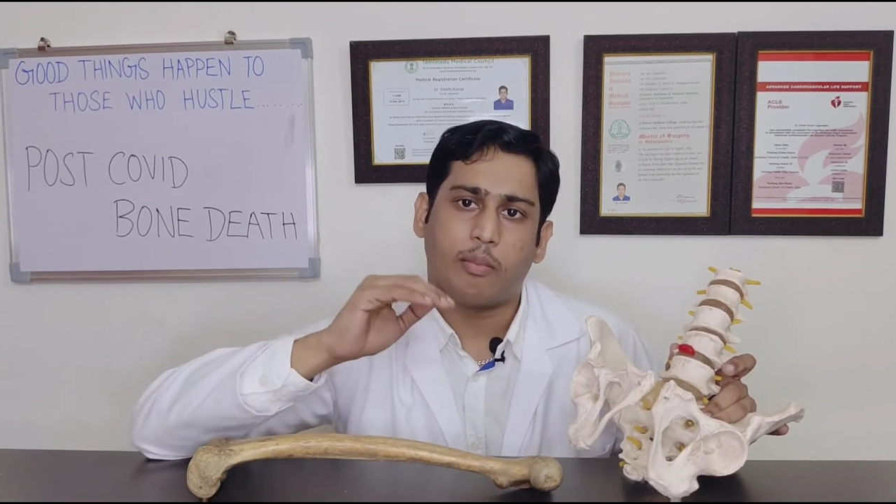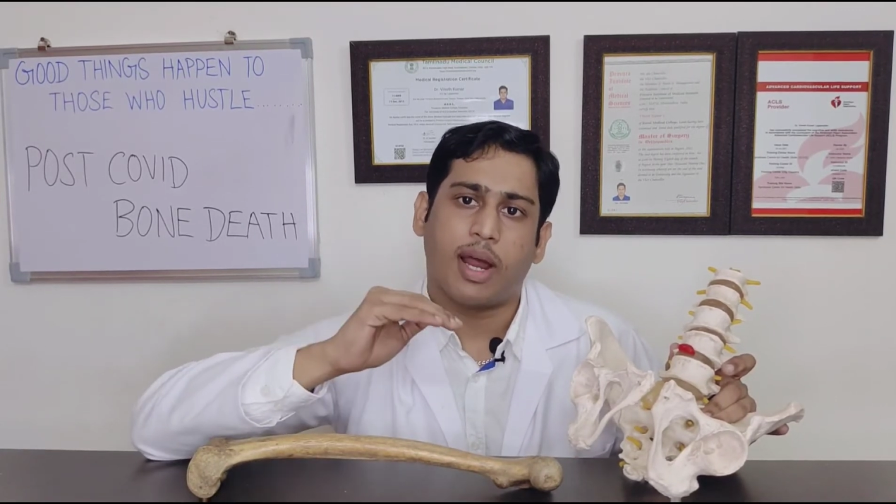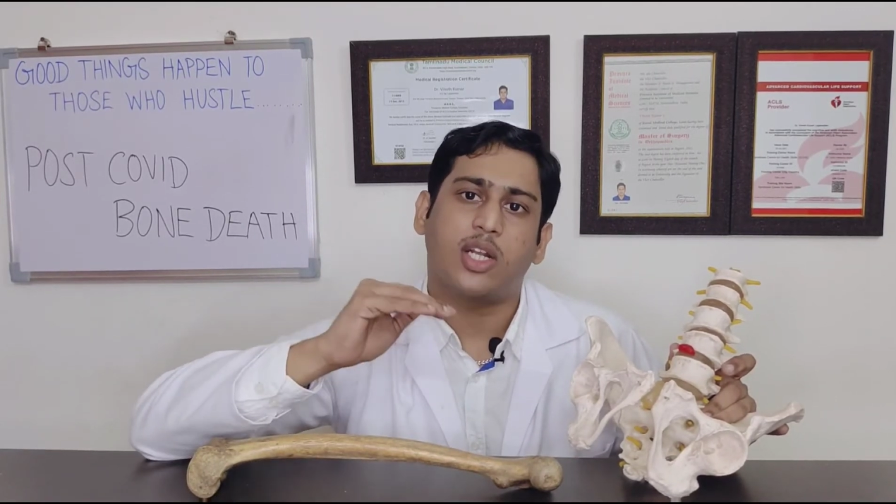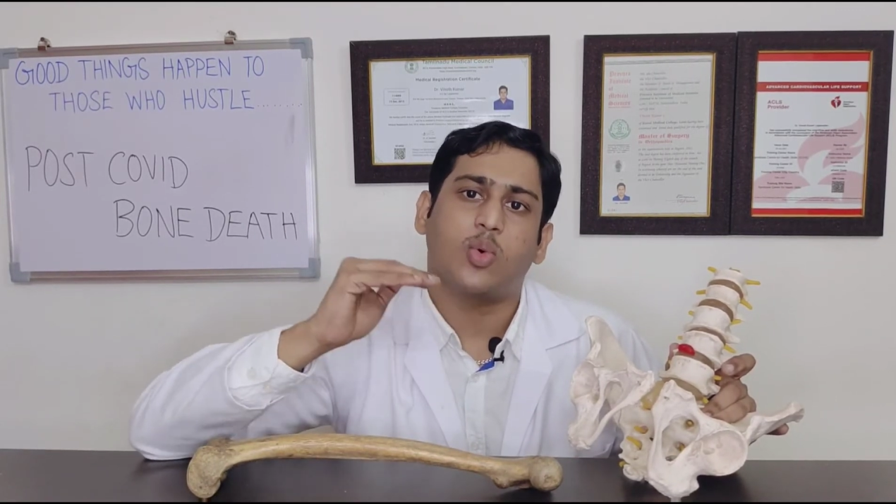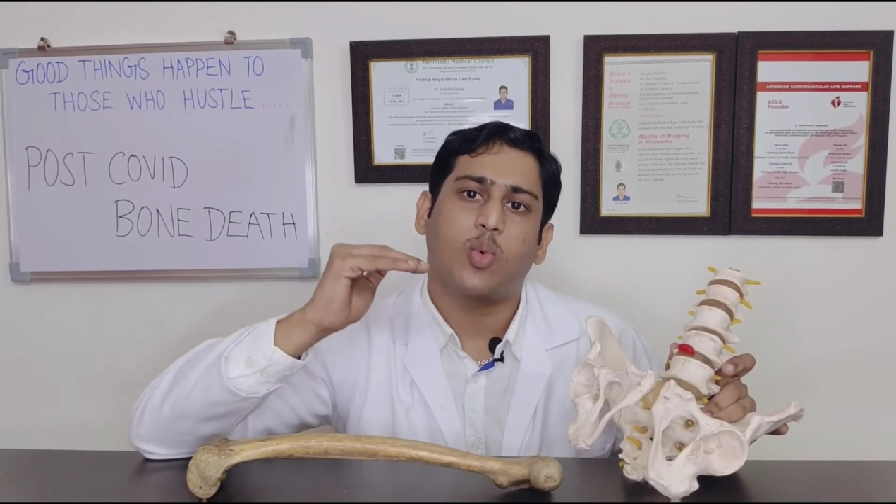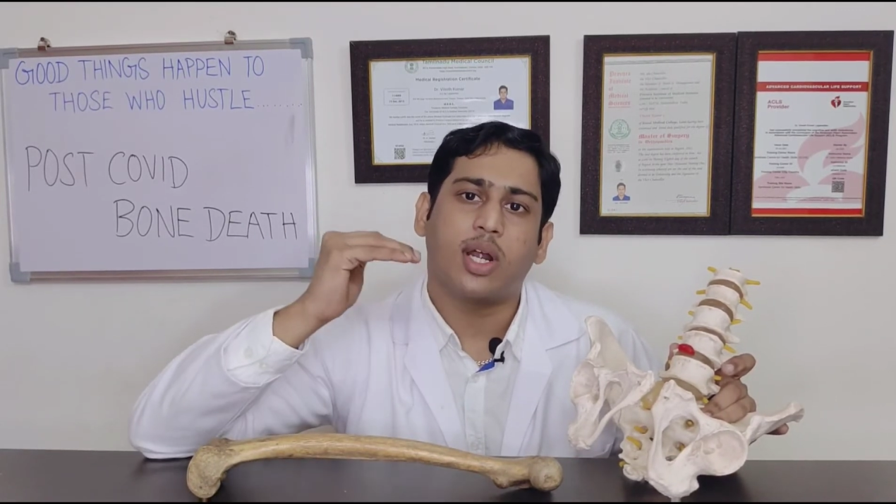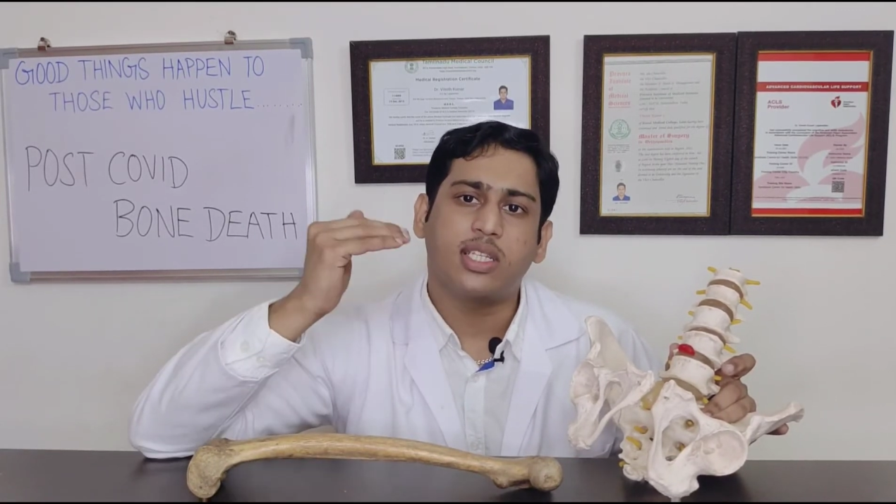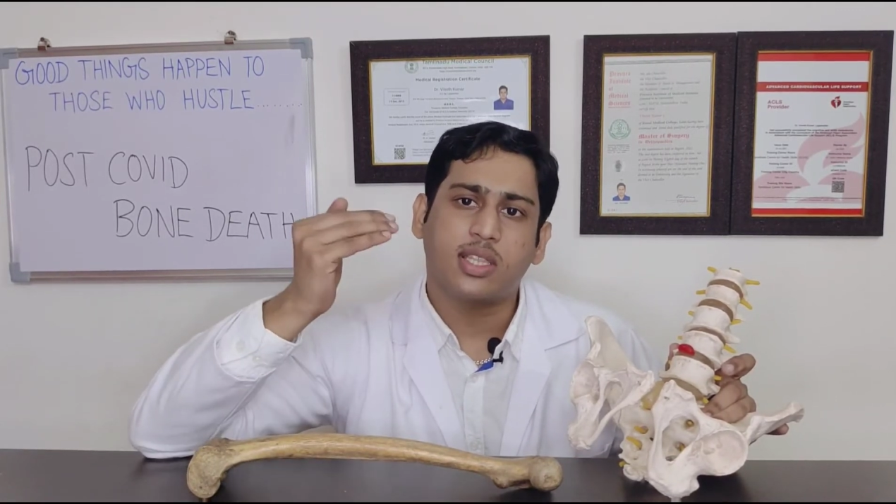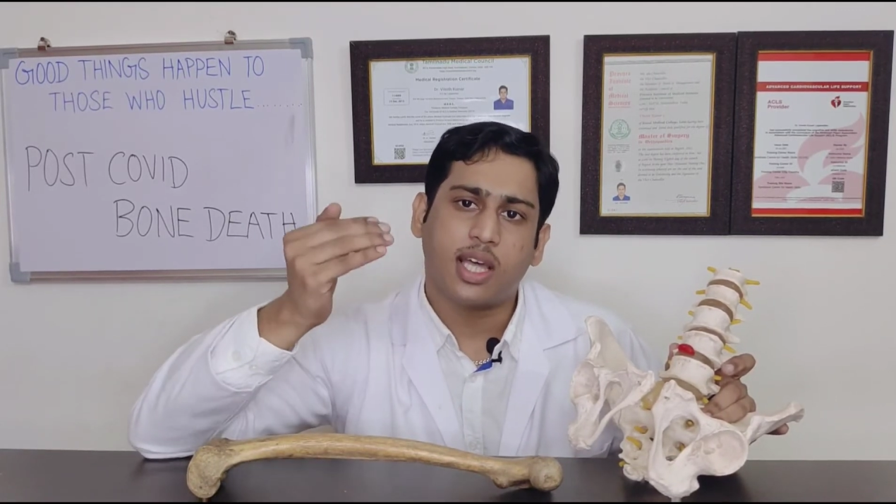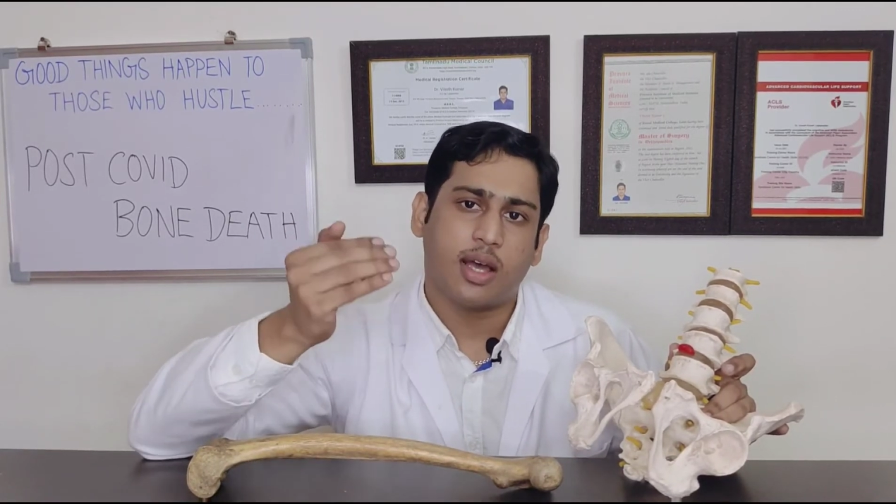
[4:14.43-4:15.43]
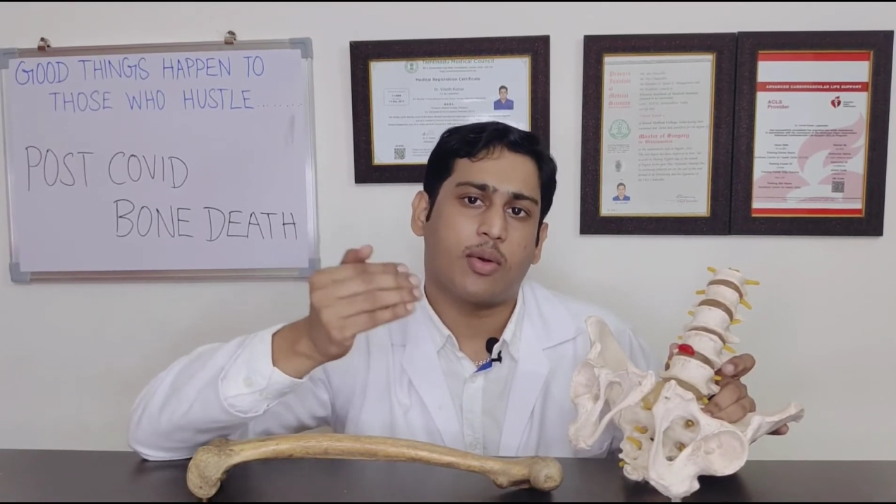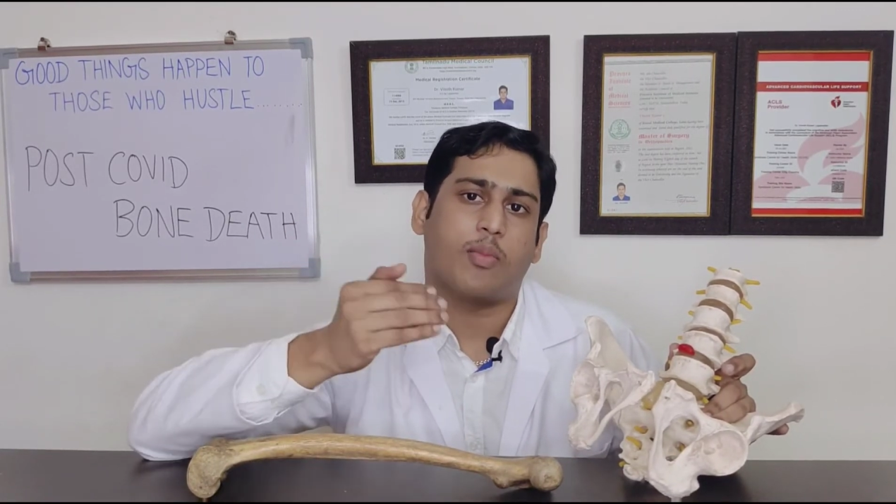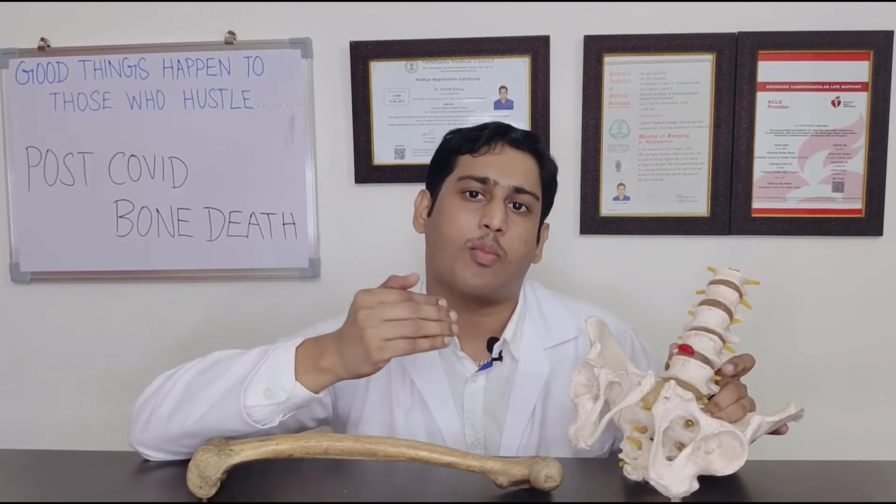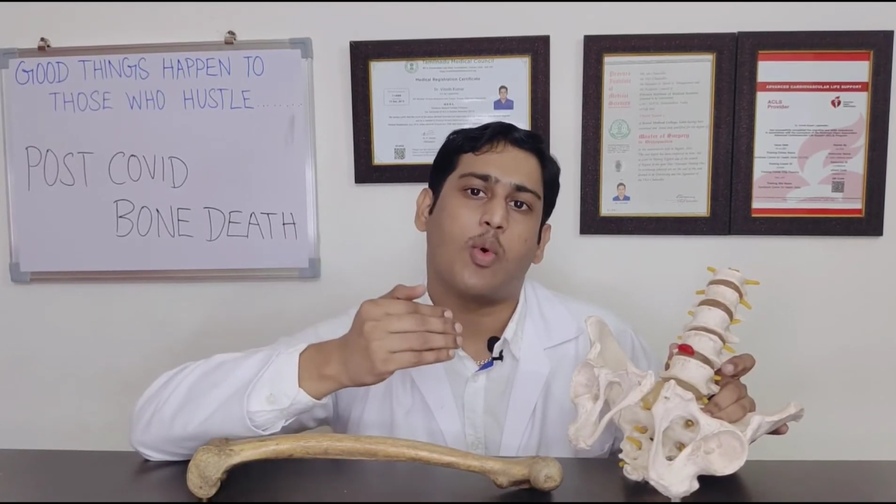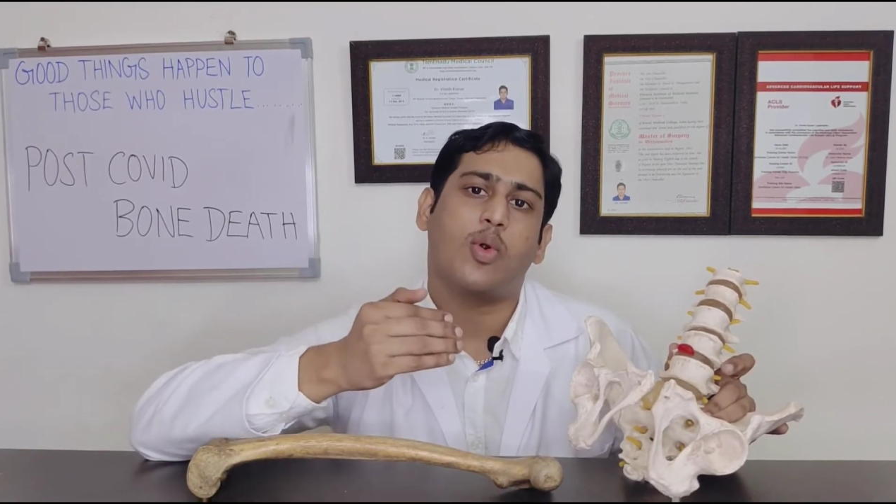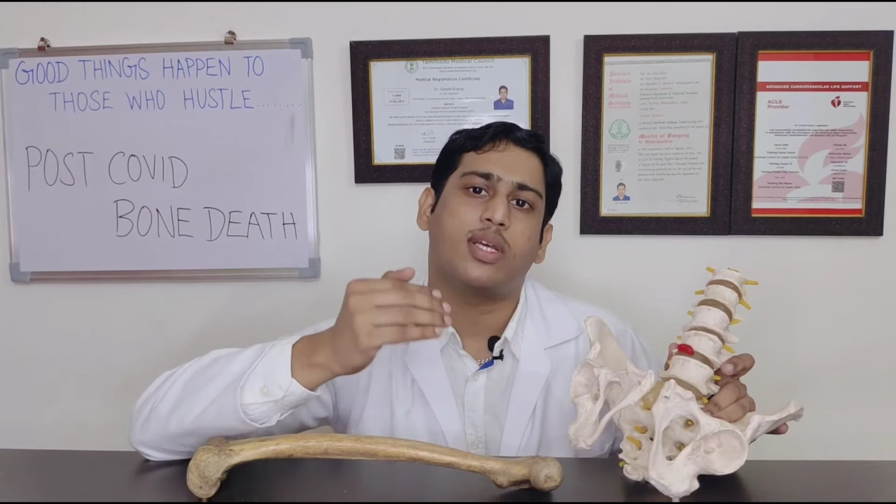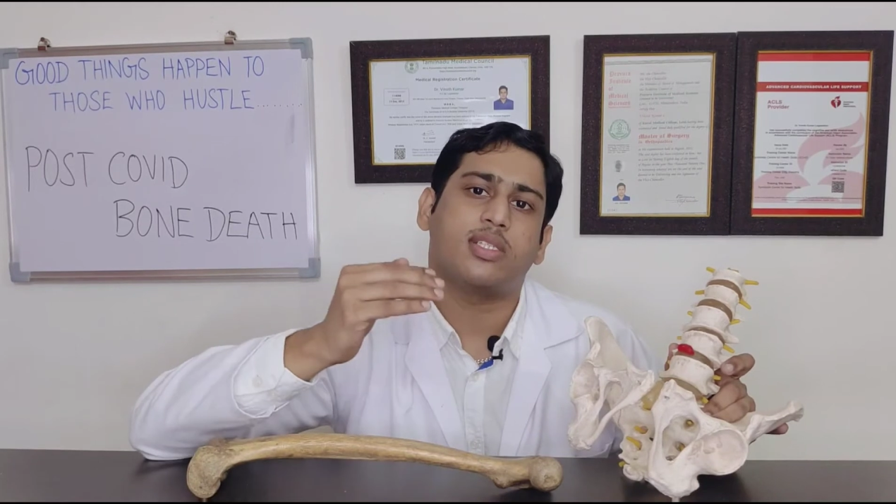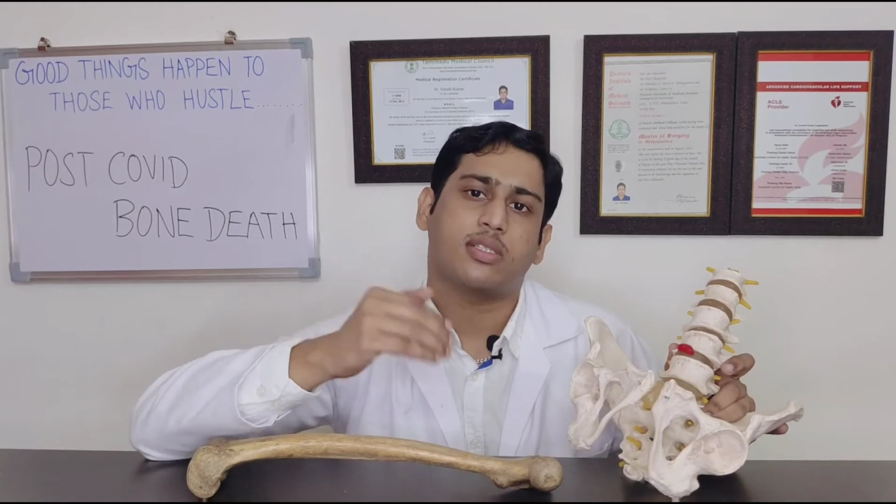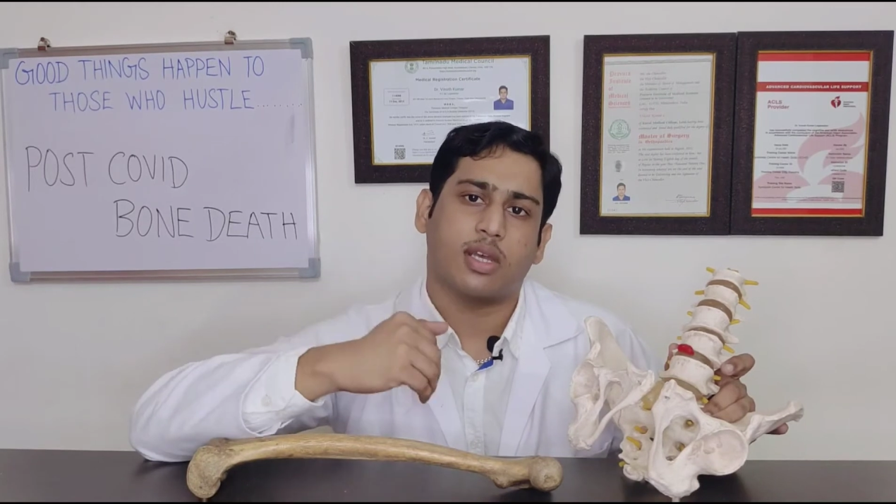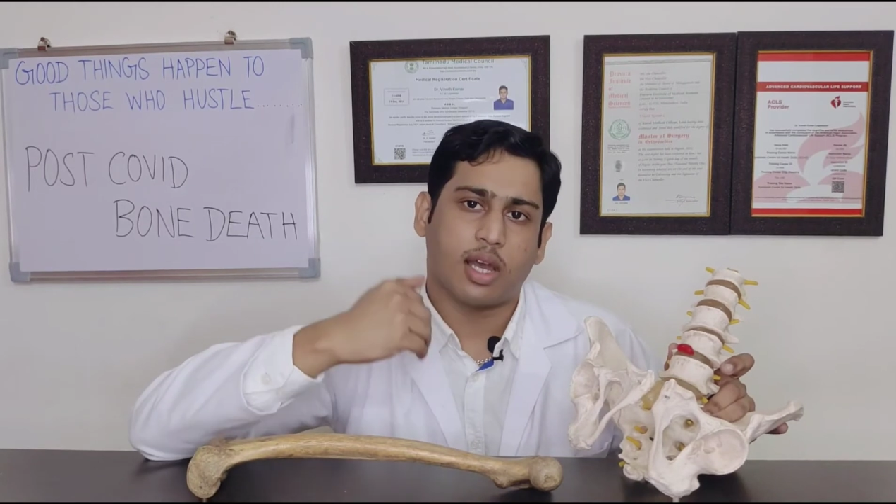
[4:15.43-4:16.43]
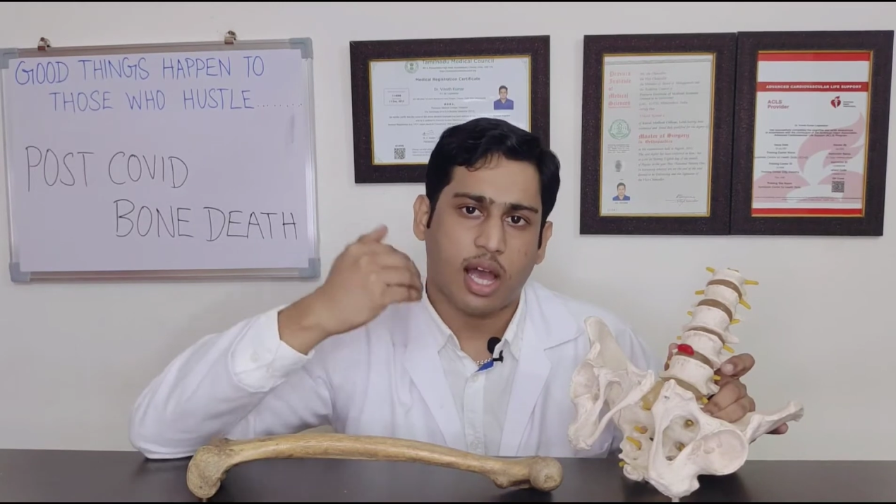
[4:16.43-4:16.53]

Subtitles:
But once the bone is